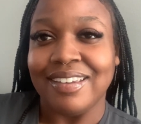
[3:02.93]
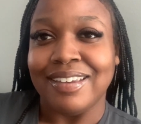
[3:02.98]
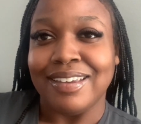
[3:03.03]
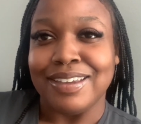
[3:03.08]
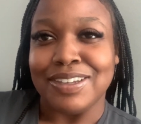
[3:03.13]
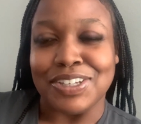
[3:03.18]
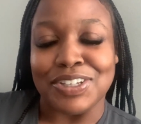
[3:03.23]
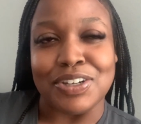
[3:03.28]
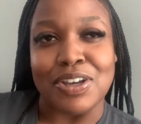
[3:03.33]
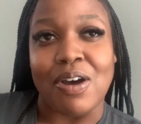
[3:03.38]

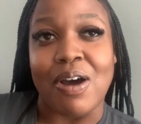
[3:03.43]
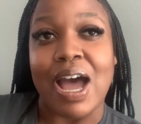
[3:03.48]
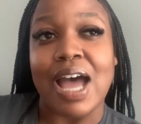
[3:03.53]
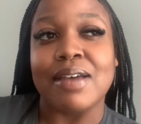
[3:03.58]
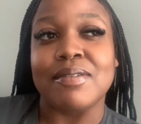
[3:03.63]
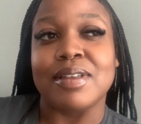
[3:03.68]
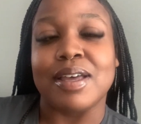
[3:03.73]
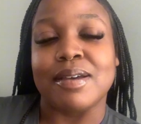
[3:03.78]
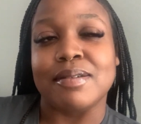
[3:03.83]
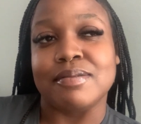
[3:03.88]
you know,
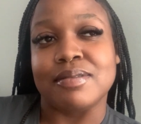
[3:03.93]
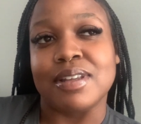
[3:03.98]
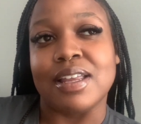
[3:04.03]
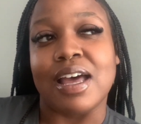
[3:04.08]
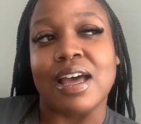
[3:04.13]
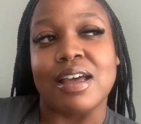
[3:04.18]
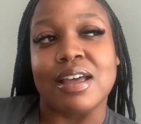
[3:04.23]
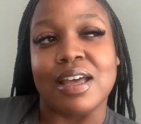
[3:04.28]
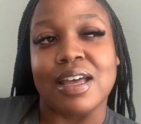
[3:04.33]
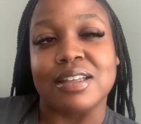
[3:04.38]

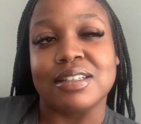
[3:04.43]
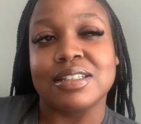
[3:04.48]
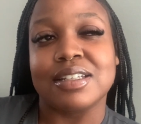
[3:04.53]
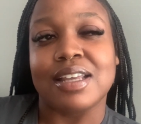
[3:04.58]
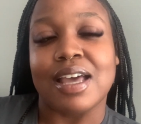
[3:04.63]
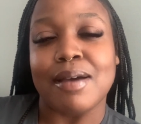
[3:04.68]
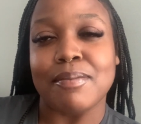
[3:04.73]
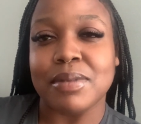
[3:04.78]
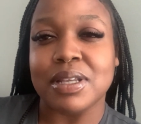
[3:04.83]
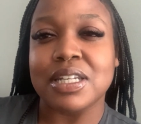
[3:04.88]

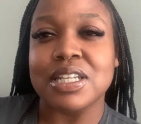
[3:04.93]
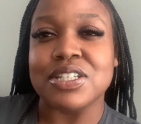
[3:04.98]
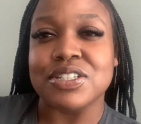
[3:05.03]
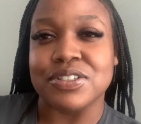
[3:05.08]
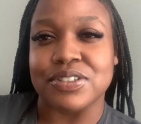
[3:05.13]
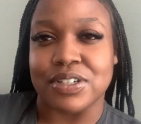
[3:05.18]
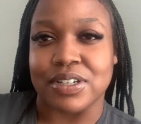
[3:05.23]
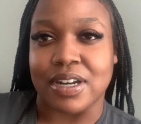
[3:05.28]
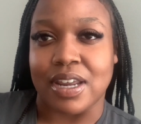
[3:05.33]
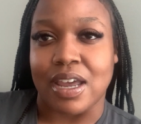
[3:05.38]
I'm a
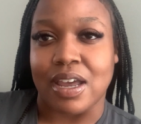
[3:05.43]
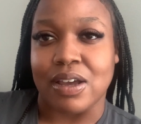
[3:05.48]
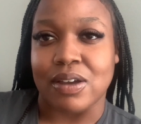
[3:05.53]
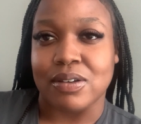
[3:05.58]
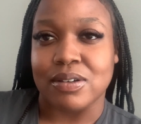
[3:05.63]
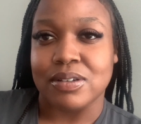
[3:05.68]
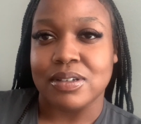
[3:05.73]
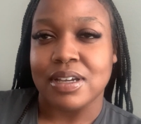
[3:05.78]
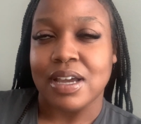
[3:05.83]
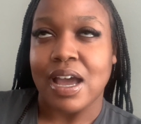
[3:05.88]
listener
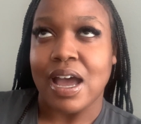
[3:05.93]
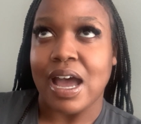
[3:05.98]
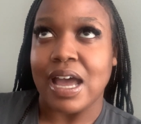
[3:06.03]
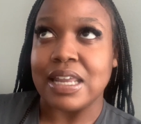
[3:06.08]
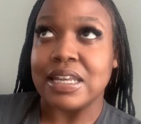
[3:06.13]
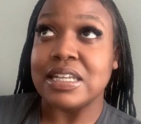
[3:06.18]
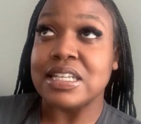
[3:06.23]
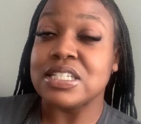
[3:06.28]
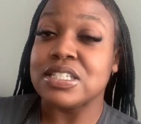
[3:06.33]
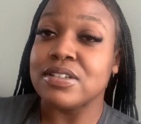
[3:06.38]
now. I
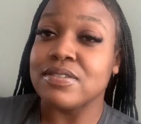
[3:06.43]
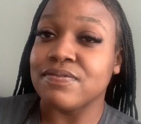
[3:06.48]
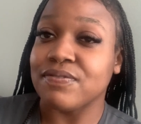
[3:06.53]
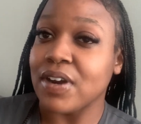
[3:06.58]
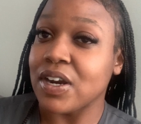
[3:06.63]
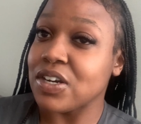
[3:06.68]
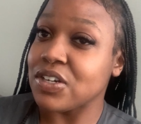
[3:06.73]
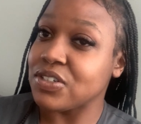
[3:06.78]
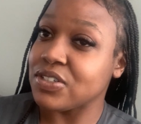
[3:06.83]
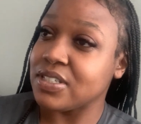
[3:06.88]
listen
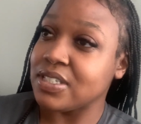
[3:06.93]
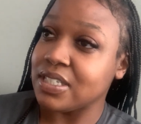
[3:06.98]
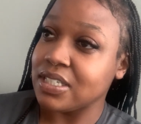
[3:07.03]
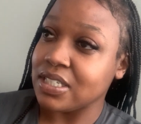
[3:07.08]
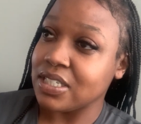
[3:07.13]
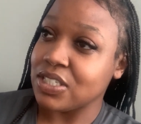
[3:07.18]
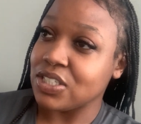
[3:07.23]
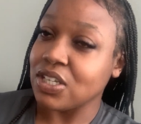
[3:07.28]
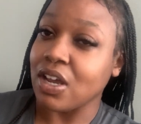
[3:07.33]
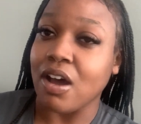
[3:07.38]
first,
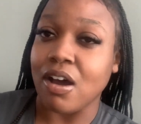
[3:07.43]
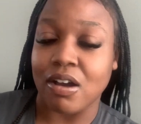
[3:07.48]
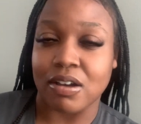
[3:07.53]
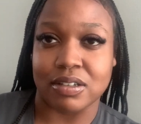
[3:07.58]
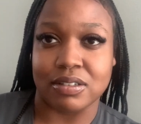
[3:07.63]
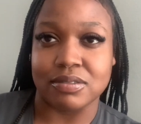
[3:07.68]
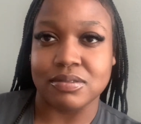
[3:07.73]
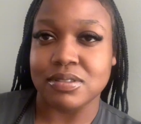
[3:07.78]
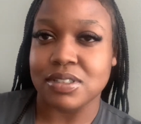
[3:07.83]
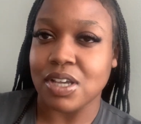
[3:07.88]

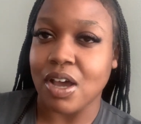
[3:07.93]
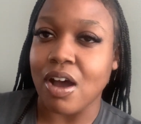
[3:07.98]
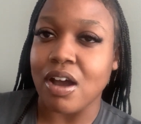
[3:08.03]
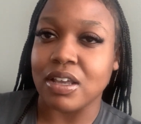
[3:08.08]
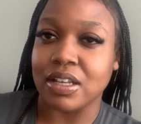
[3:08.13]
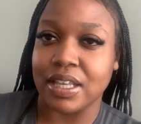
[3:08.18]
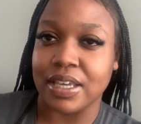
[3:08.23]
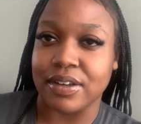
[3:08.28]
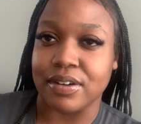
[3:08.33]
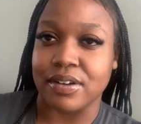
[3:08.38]
talk
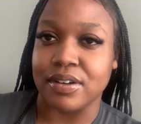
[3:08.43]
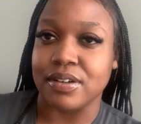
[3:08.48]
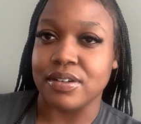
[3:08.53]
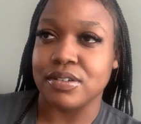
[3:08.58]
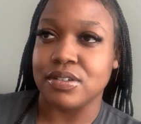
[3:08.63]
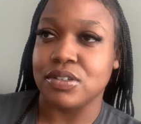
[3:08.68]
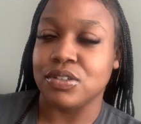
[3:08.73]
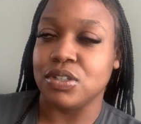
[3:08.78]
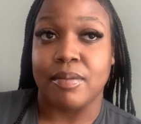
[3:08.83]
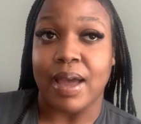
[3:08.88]
later.
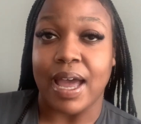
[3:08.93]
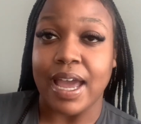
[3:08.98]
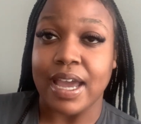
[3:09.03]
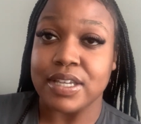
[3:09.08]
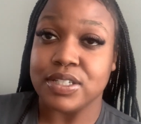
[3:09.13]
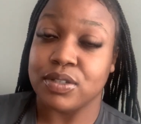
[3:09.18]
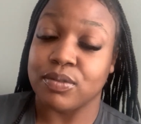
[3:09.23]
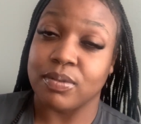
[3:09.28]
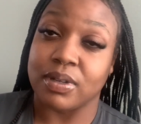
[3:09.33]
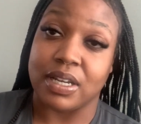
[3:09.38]
I had
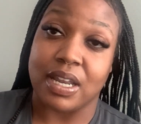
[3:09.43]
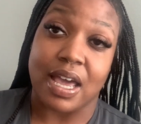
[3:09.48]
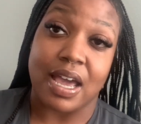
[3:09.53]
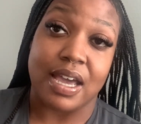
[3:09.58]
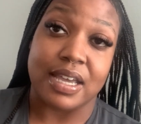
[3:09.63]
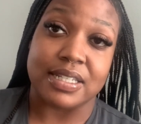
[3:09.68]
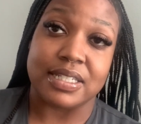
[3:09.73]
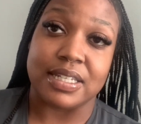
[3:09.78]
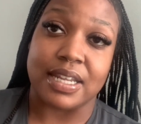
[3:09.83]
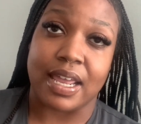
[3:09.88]
to
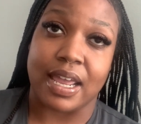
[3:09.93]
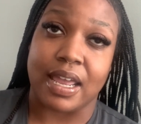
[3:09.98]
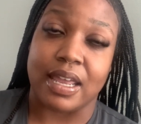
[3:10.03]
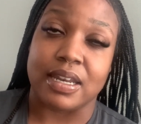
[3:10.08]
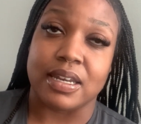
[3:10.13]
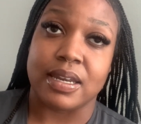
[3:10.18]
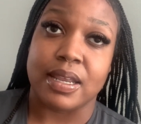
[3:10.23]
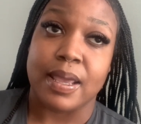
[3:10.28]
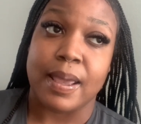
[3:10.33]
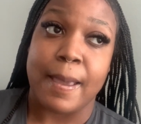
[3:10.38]
realize that
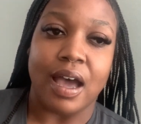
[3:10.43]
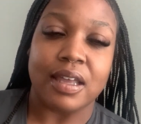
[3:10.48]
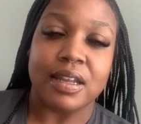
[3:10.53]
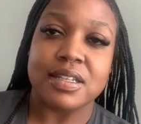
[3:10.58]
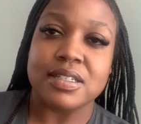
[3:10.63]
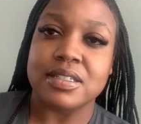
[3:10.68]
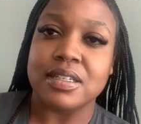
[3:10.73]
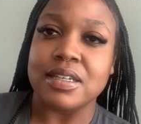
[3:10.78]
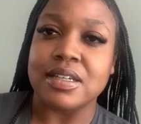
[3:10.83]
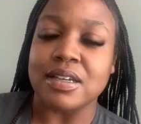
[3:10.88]

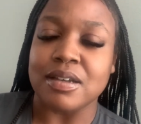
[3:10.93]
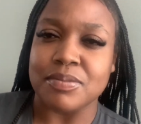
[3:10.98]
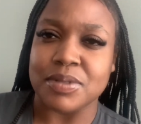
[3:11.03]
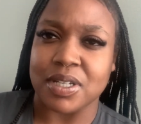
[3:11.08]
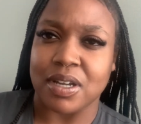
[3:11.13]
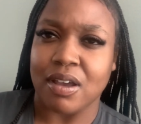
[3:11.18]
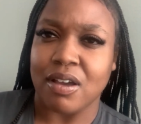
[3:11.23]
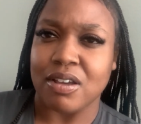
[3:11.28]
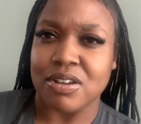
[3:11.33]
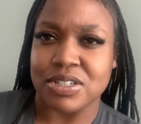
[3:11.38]
honesty comes in
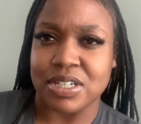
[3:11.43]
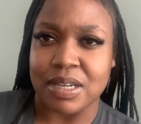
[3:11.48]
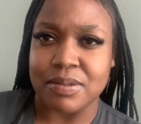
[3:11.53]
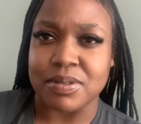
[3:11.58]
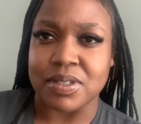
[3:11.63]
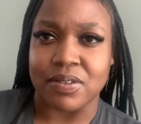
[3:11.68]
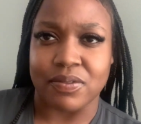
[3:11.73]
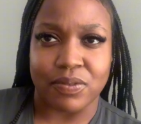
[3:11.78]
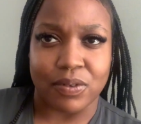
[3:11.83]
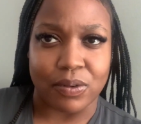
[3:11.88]
all shapes
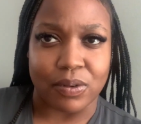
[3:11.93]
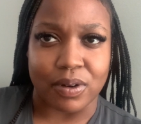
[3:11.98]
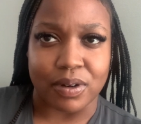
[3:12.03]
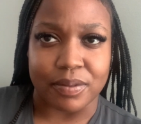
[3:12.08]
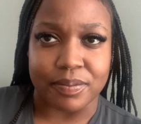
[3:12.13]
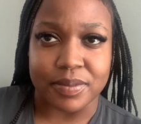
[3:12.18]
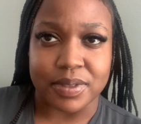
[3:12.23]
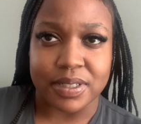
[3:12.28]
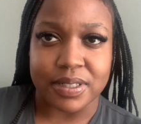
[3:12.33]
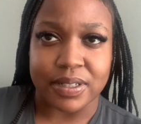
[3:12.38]
and
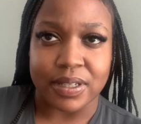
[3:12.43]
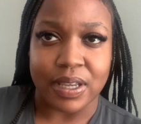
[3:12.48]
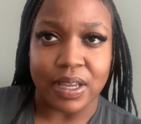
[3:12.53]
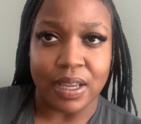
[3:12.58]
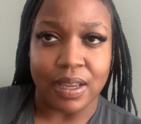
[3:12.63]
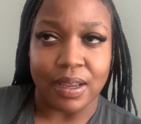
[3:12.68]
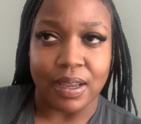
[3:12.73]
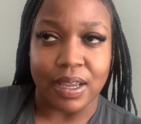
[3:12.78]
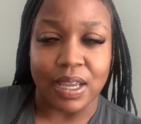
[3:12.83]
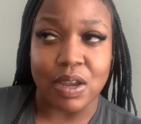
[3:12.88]
forms.
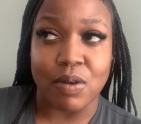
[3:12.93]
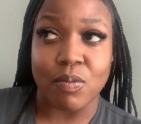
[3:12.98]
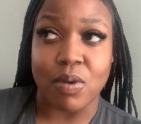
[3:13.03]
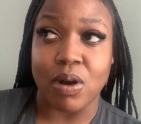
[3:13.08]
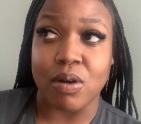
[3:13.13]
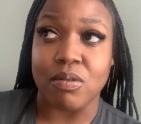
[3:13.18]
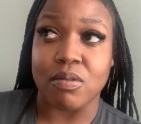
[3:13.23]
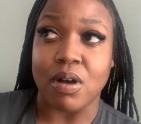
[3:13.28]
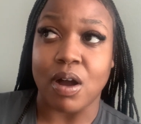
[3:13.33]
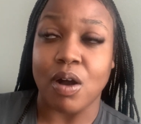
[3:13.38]
It
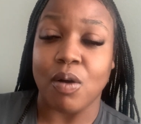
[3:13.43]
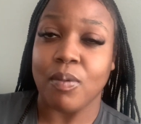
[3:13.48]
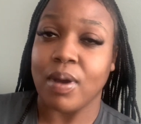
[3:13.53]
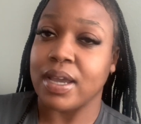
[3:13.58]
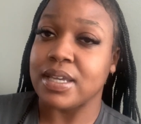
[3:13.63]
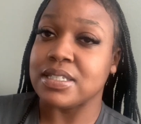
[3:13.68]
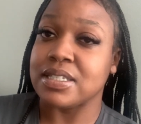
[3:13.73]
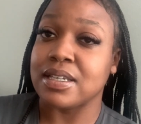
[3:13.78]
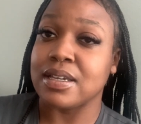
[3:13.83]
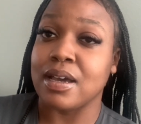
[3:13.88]
won't
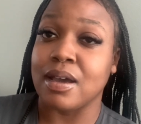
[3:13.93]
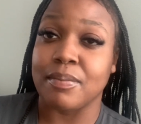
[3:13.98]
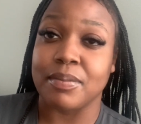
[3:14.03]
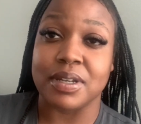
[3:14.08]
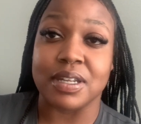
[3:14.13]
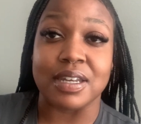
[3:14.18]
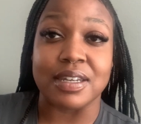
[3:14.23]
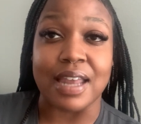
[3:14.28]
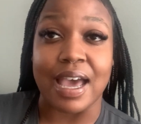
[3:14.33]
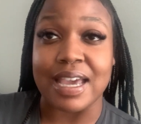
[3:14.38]
always come in a
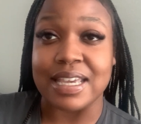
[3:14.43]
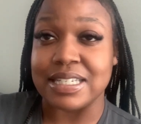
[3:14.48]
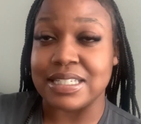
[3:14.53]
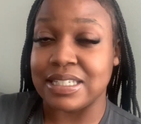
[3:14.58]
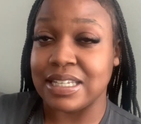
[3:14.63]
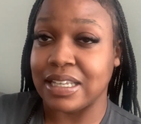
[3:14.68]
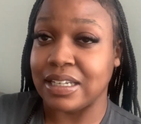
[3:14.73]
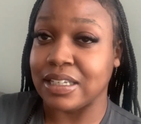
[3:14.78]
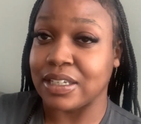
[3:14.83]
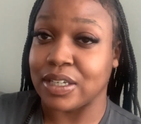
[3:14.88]
nice,
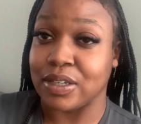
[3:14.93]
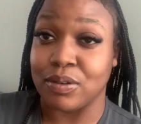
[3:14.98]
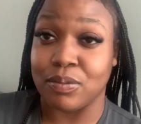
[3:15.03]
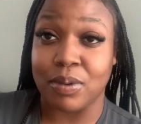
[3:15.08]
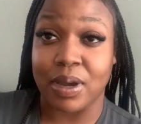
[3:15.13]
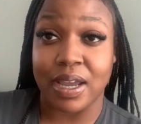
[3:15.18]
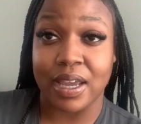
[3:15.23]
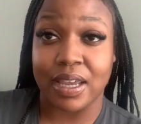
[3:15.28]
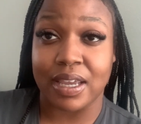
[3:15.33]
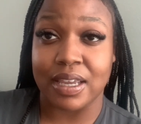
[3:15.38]
delicate
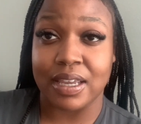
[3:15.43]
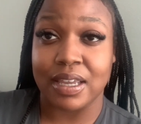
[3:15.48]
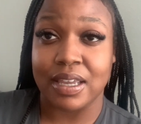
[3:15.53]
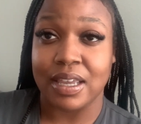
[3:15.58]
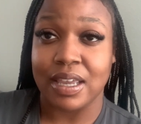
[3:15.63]
way.